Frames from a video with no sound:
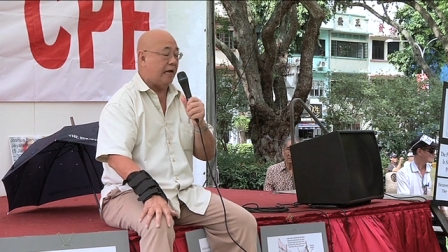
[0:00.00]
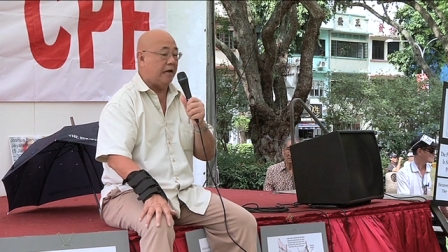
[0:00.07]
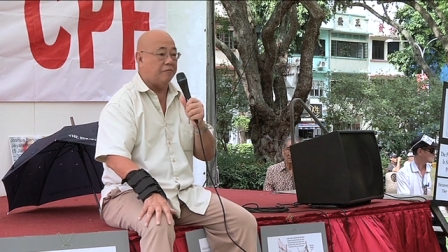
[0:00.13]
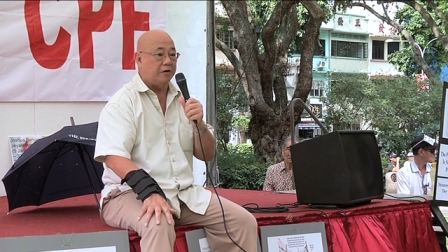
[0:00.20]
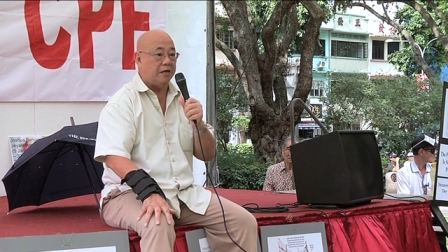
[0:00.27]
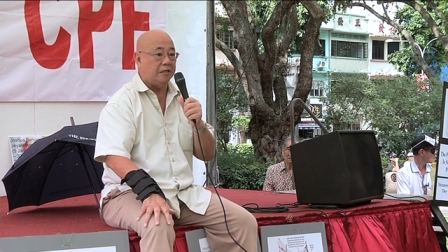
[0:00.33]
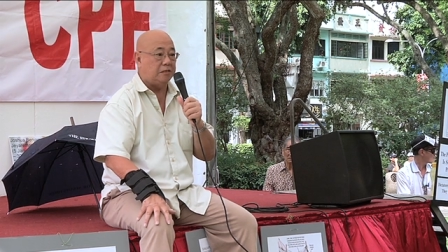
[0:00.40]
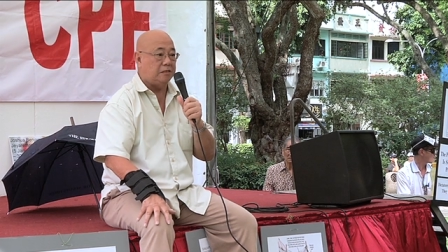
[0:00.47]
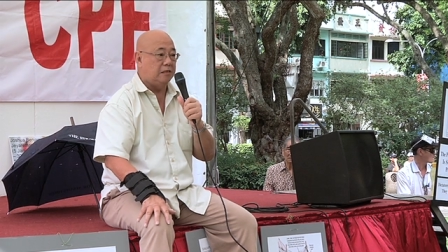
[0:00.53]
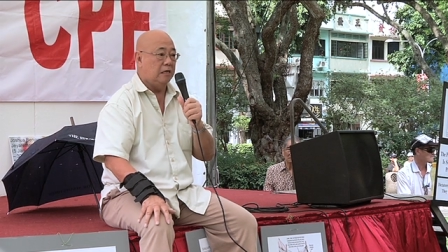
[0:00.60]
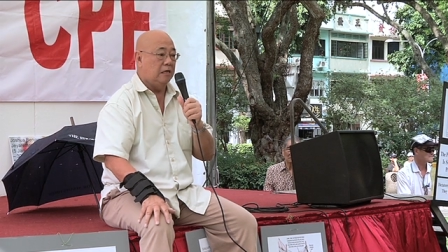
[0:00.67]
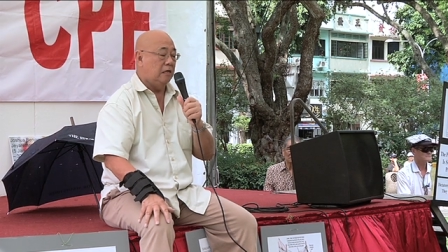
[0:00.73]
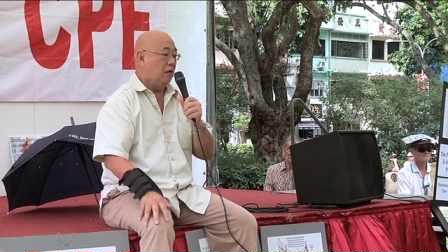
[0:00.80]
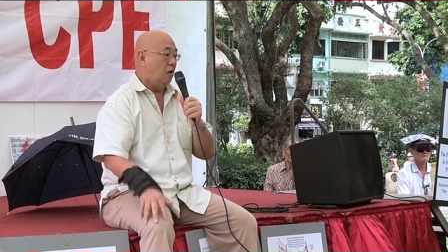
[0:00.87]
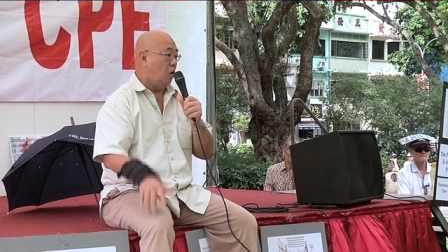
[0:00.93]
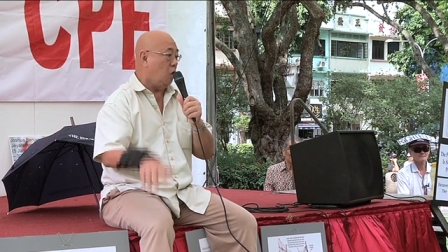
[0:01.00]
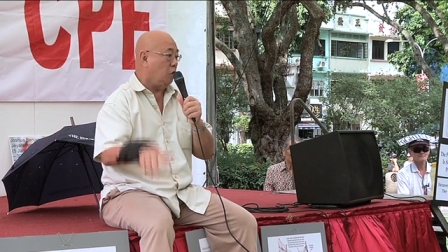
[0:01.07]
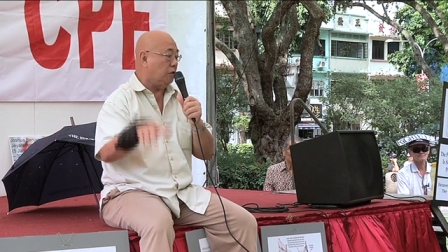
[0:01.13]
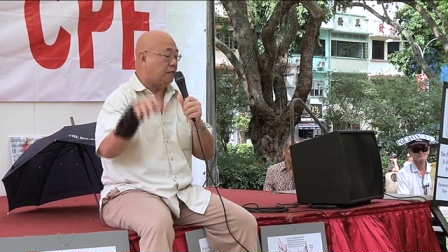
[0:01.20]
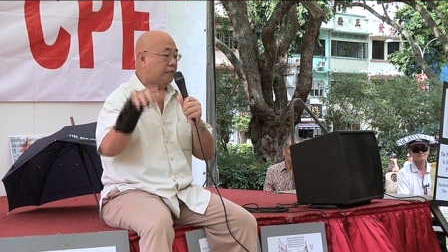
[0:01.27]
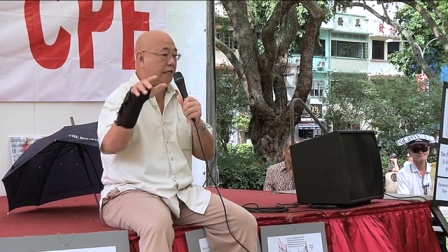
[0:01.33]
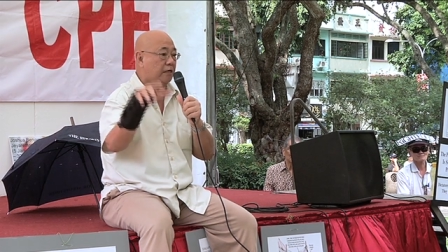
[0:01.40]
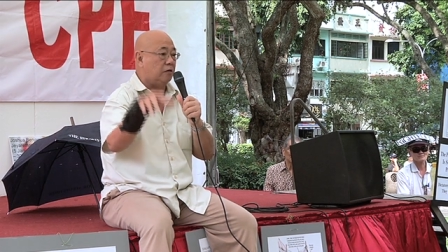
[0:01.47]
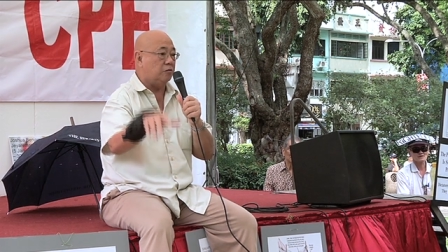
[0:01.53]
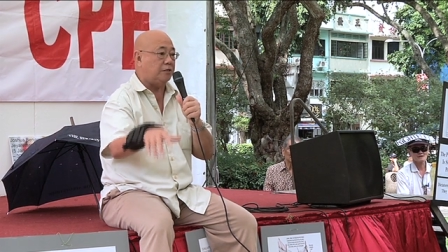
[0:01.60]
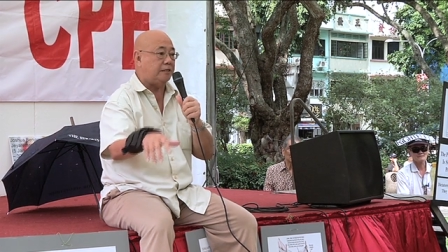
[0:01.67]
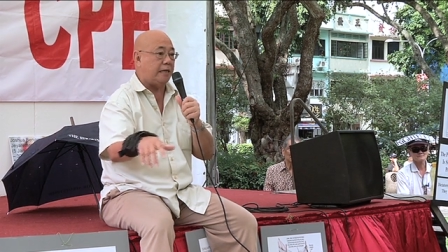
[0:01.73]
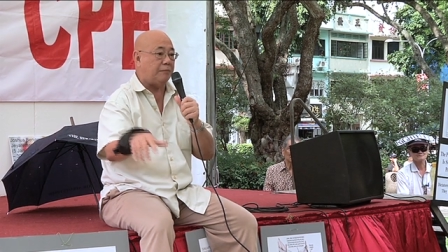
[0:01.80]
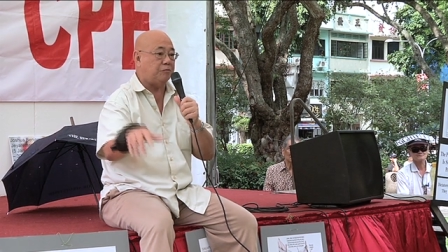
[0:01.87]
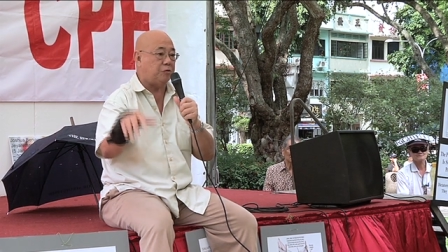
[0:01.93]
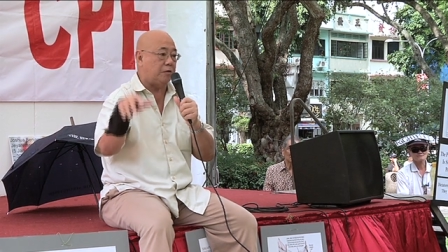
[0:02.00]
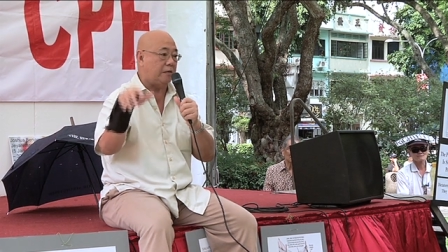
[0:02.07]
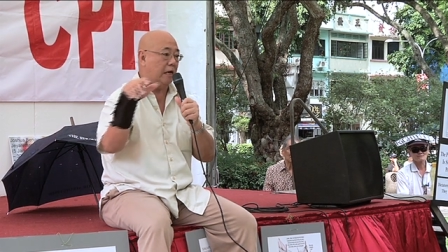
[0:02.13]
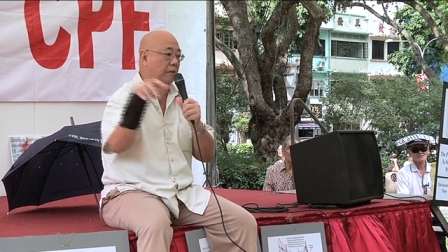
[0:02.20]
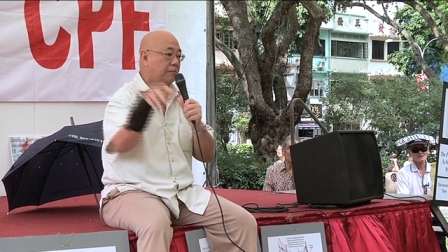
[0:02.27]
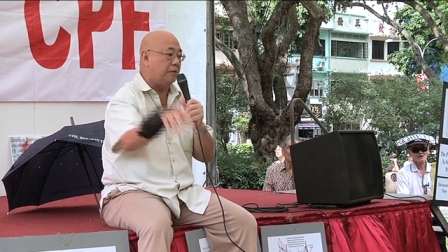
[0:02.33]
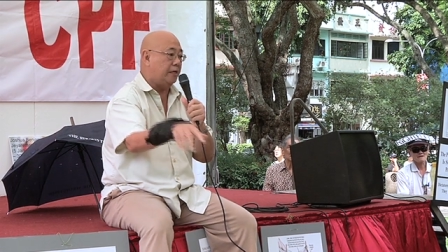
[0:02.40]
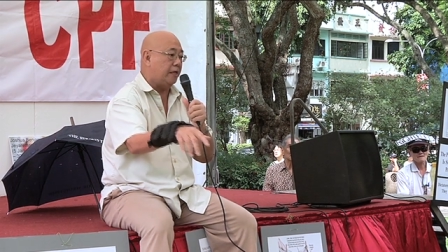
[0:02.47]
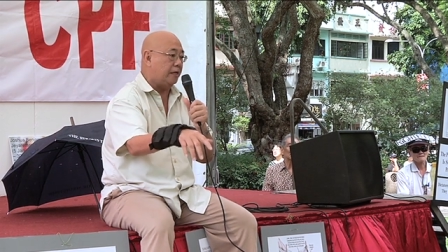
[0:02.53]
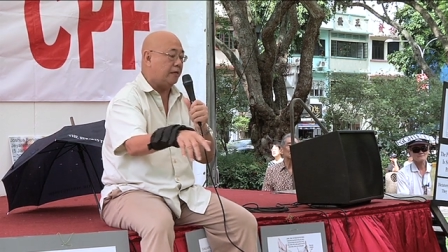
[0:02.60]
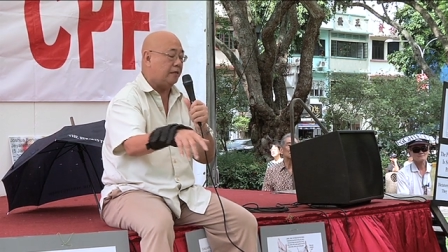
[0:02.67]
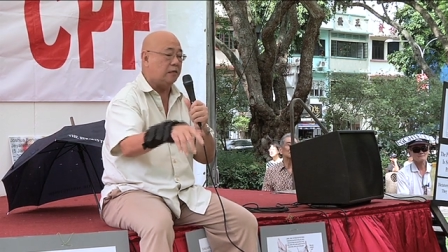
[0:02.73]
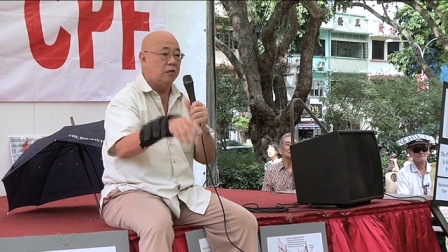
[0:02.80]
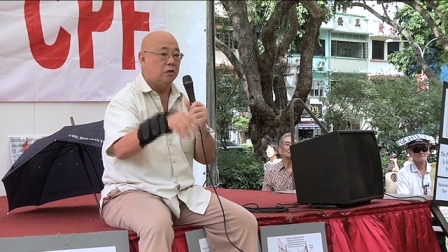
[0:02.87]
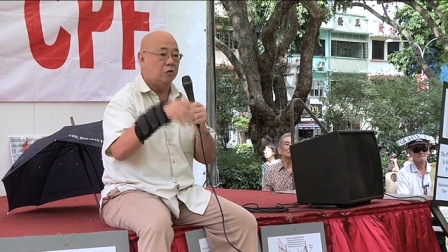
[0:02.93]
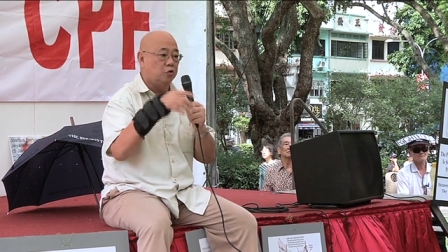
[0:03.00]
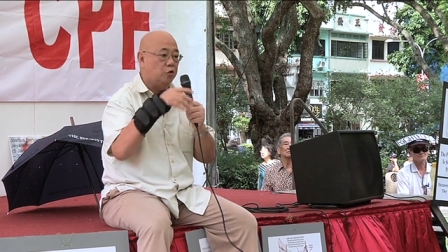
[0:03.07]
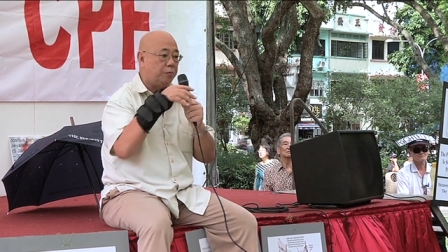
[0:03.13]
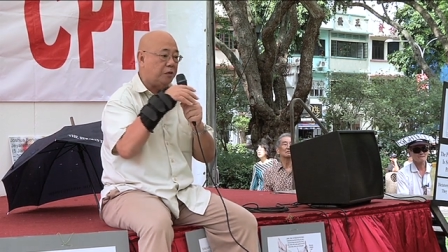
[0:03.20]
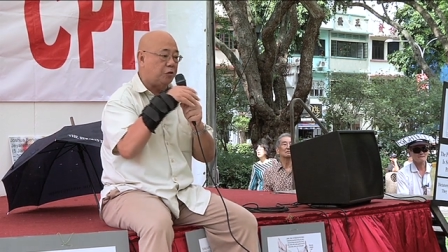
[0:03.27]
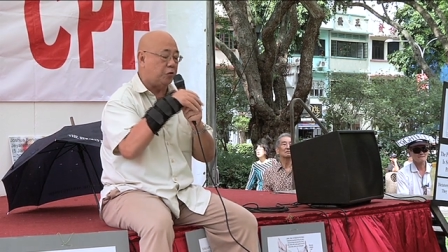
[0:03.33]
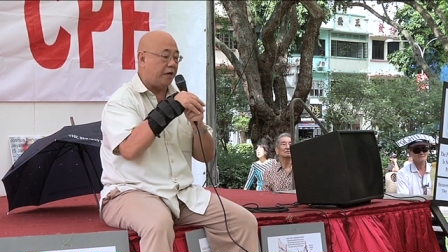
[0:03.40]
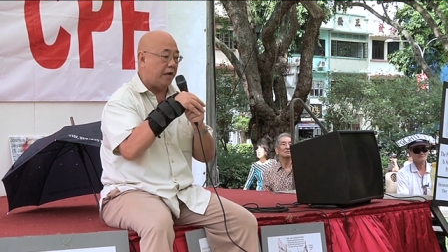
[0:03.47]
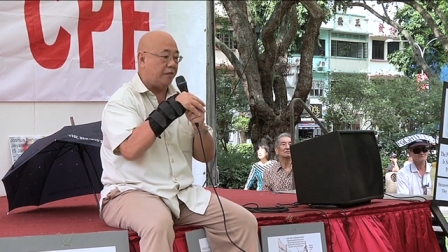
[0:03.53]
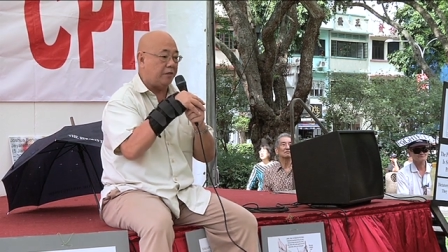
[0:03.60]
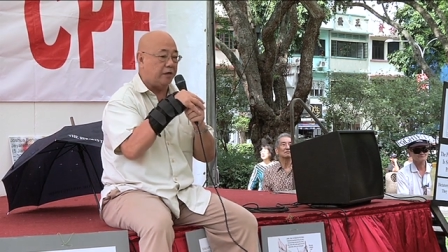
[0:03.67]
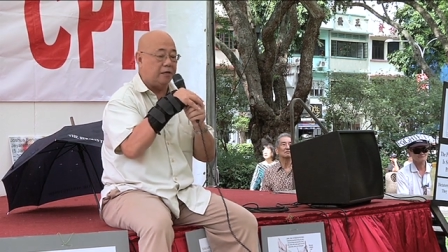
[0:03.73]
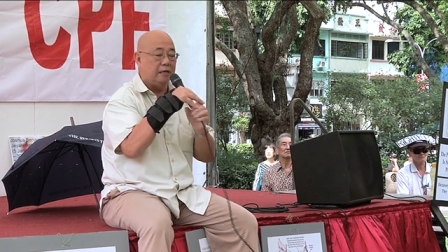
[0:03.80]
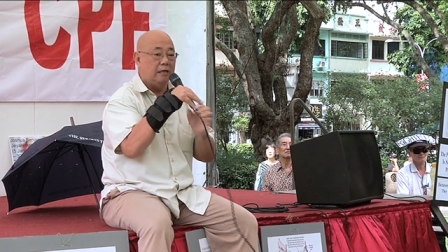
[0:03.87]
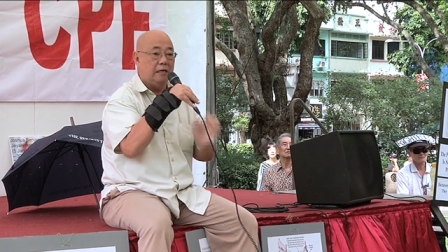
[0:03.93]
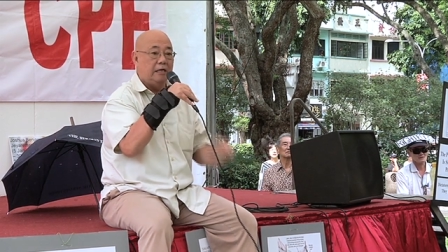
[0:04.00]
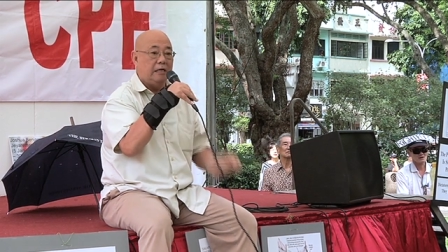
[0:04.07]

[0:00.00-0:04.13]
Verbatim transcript: gatherings, all the single steps to come here to be together